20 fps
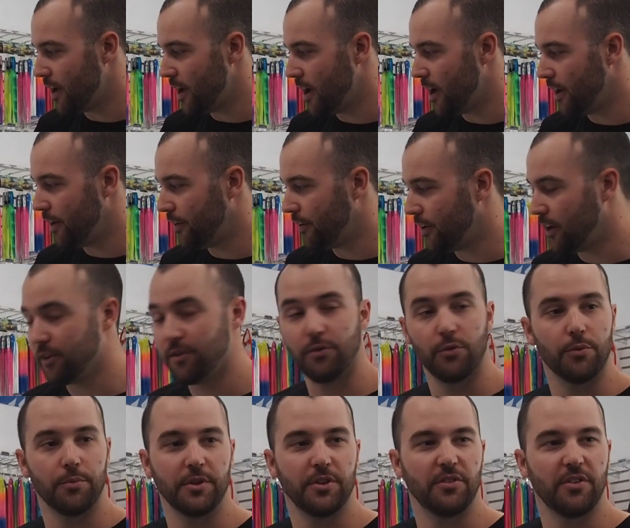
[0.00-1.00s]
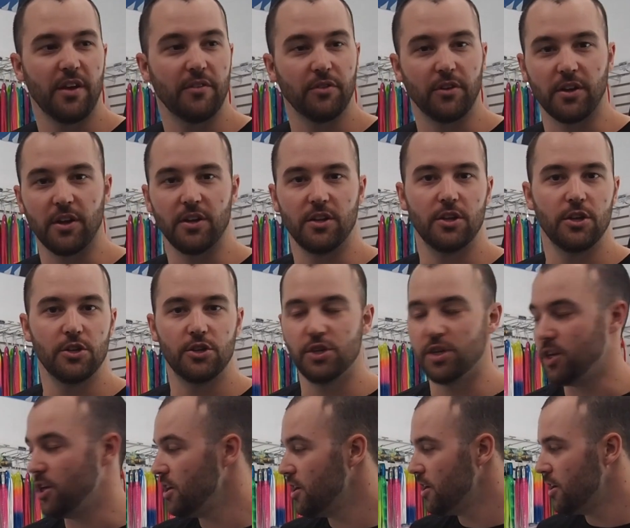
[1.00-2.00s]
and I don't normally just have like a
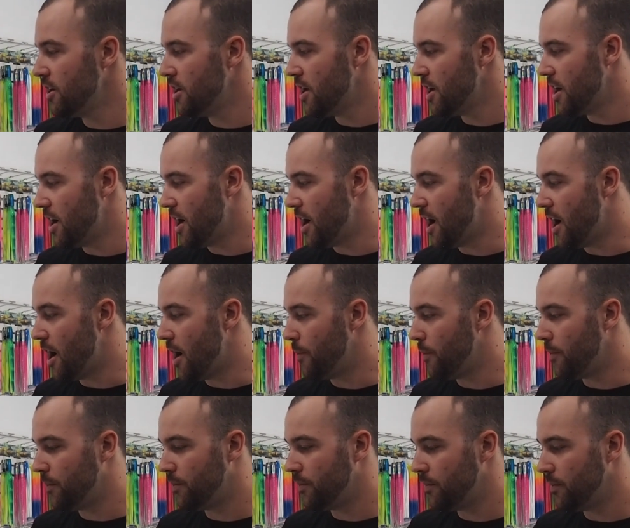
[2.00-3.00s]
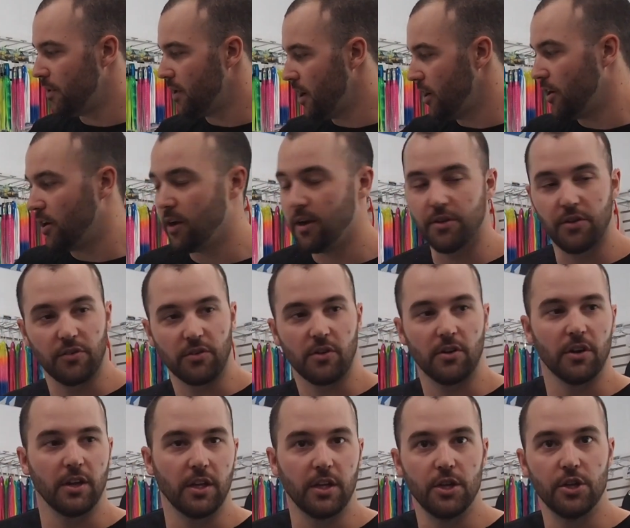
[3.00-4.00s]
gidgee, and I just
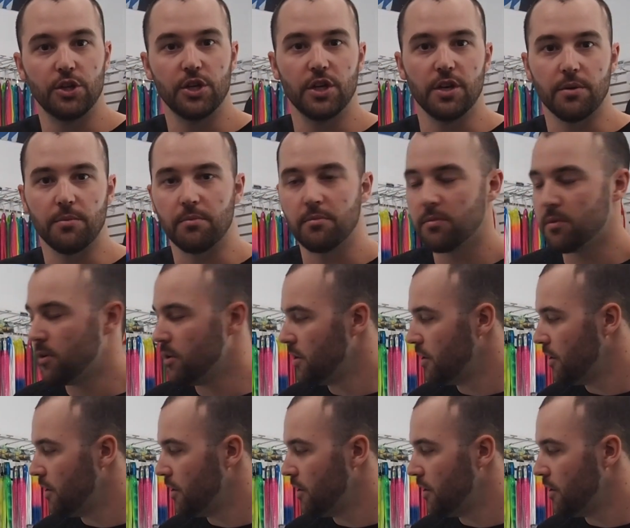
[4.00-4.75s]
kind of gidgee them.